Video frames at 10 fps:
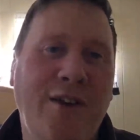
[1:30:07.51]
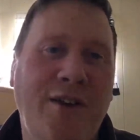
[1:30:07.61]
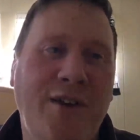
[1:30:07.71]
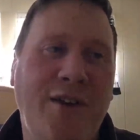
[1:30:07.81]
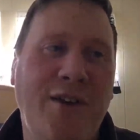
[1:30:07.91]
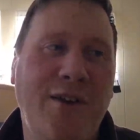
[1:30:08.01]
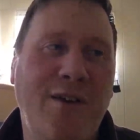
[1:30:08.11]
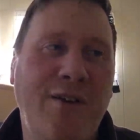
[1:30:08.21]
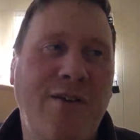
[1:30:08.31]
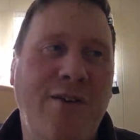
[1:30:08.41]
and
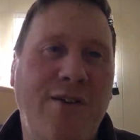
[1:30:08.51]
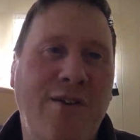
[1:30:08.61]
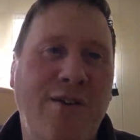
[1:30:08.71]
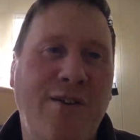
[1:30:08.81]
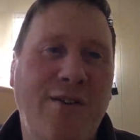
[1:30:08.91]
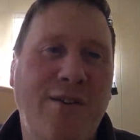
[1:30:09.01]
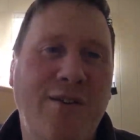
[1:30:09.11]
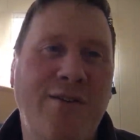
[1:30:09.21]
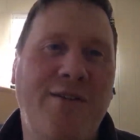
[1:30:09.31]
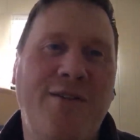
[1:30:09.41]

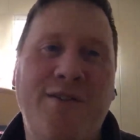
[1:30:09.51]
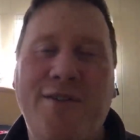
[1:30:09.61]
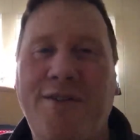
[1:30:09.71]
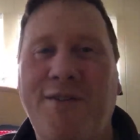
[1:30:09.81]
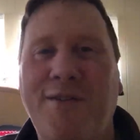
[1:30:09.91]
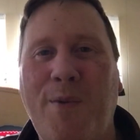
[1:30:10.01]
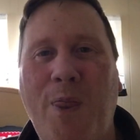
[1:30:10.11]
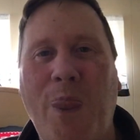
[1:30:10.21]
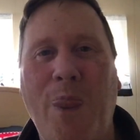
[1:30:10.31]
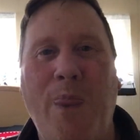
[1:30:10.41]
who knows what will be
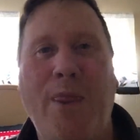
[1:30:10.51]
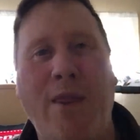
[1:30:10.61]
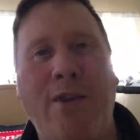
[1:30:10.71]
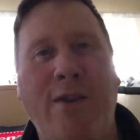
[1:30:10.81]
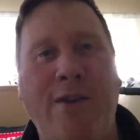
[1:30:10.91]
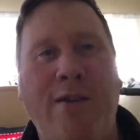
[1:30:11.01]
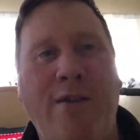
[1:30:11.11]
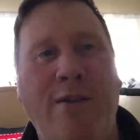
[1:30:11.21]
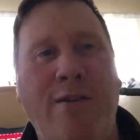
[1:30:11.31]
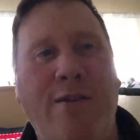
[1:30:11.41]
happening once all the new
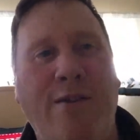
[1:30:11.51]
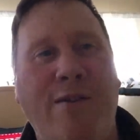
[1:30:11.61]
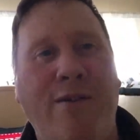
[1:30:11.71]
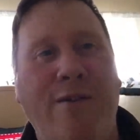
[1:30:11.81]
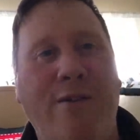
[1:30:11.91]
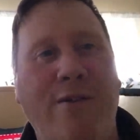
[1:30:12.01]
deals come in